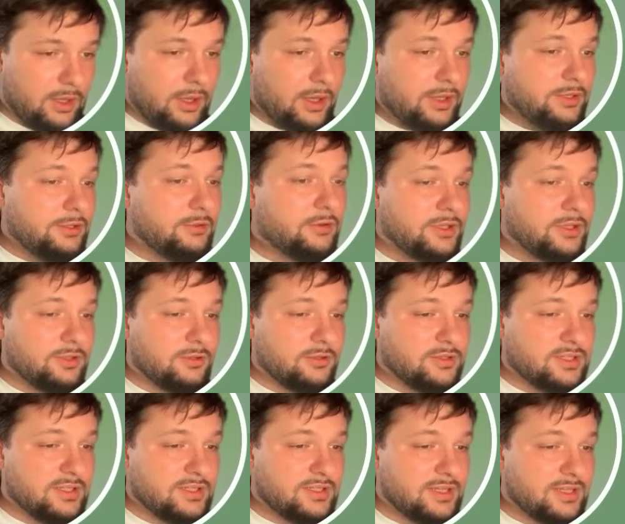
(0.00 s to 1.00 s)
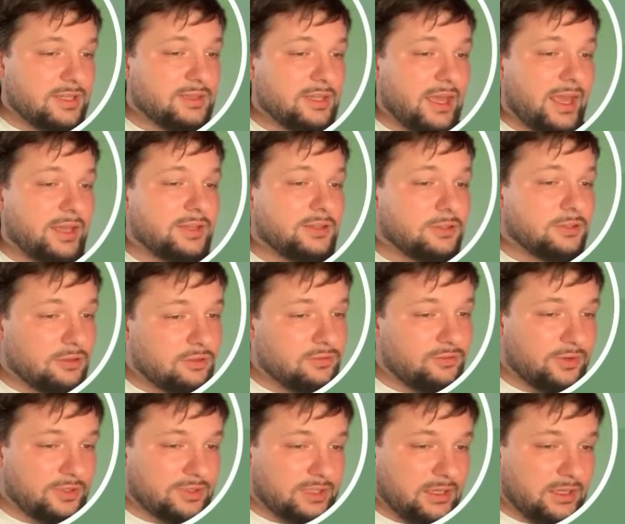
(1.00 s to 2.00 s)
You can also send a
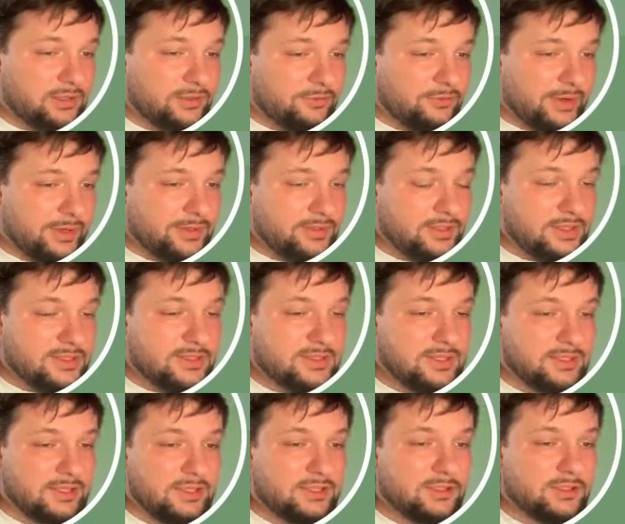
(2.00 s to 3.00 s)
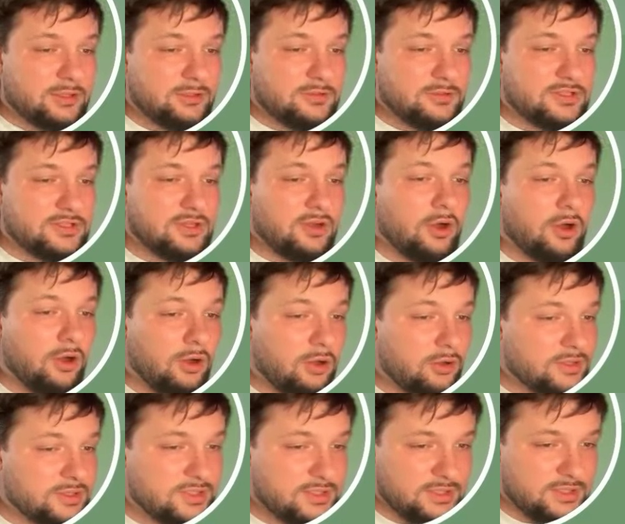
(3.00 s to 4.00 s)
non-fatal event that includes
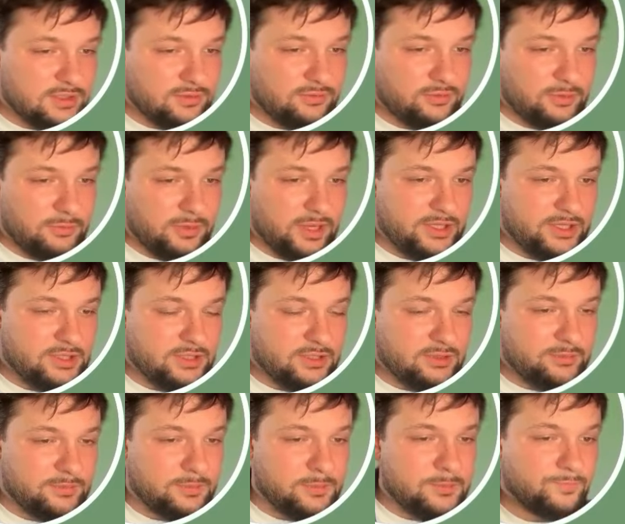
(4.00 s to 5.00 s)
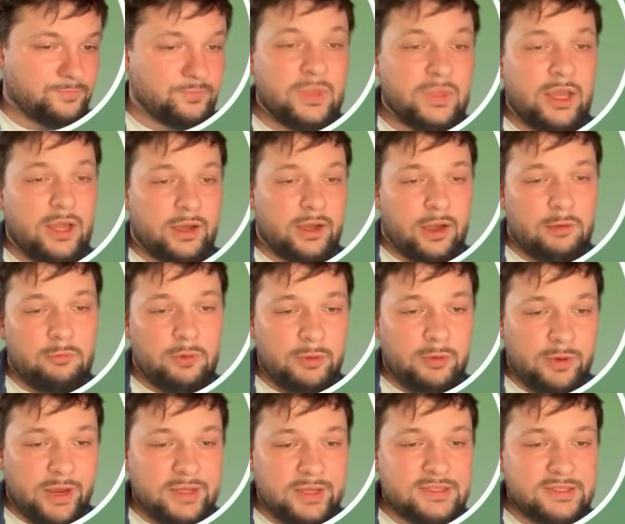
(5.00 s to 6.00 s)
all this information.
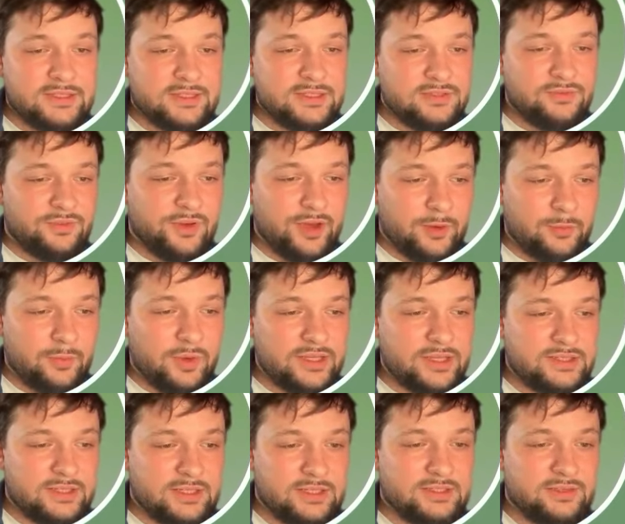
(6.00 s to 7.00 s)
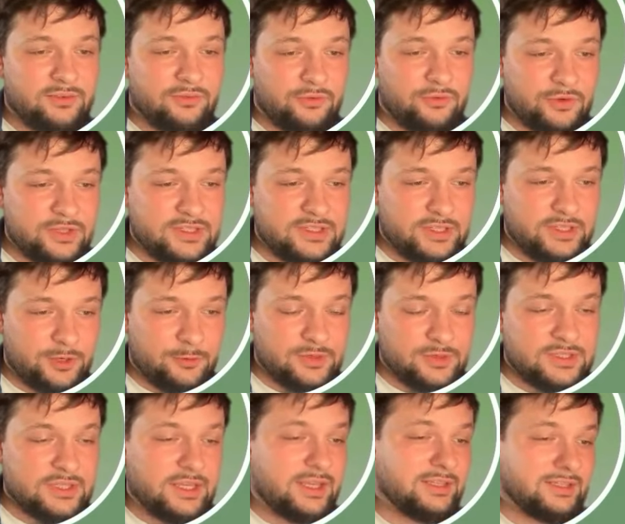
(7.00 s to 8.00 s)
However, since Firebase is a free
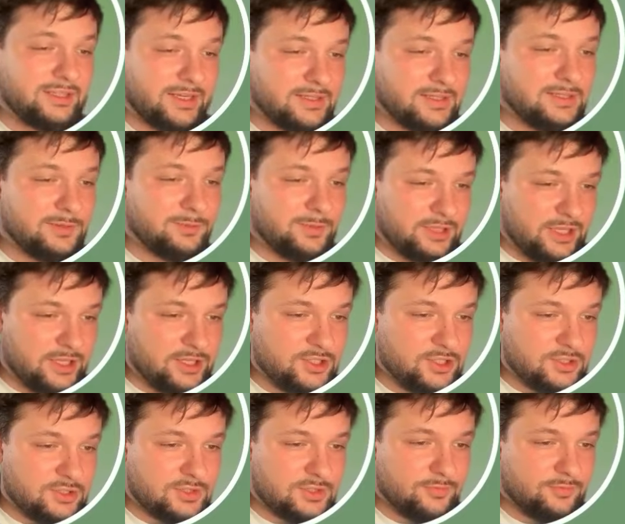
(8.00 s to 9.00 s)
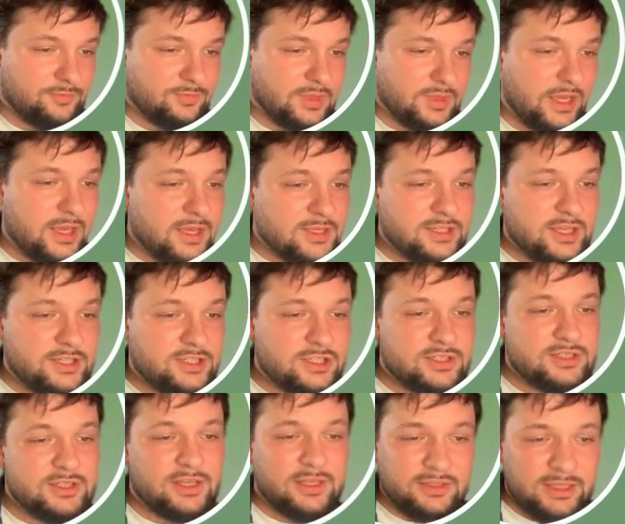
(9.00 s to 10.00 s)
service, it has limitations, such
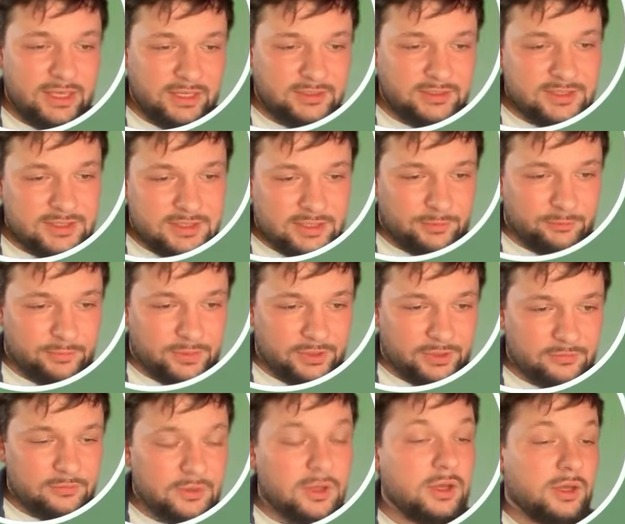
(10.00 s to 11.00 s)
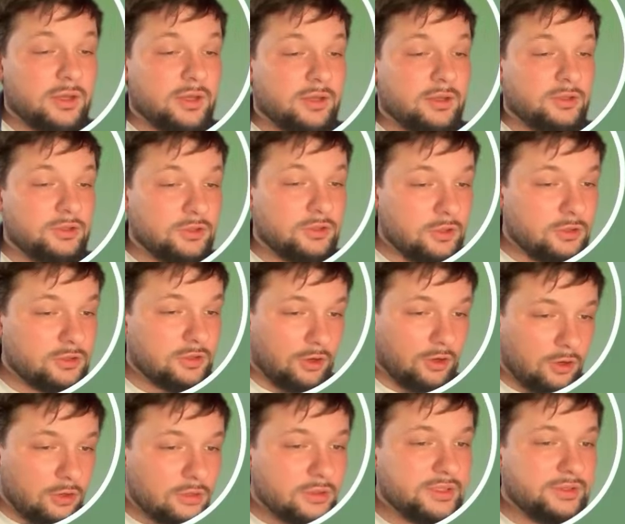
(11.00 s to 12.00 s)
as data sampling. Not
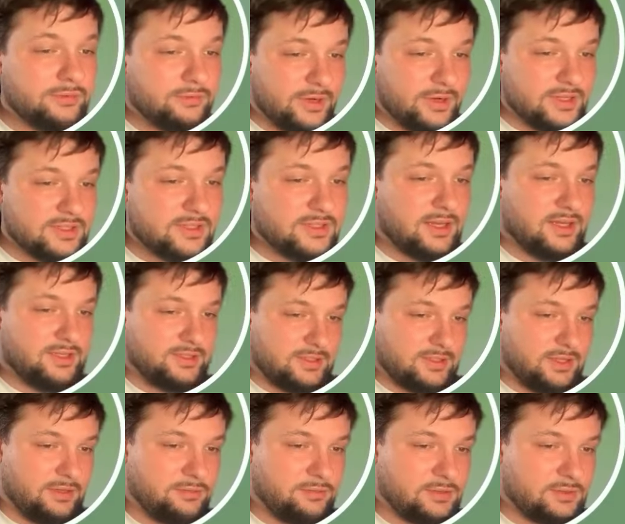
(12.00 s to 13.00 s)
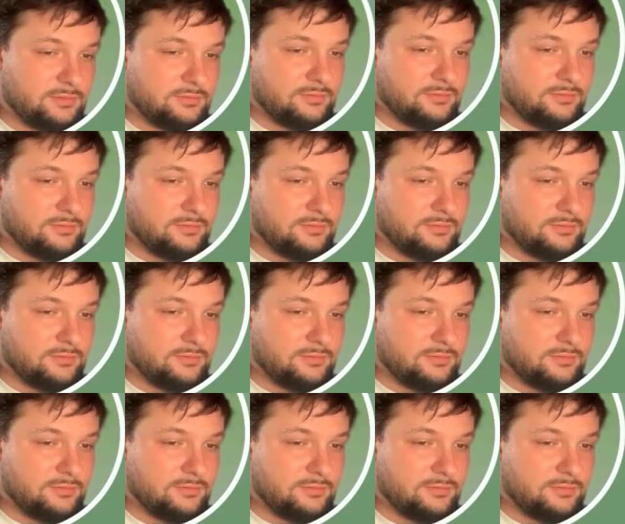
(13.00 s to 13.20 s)
all events are saved,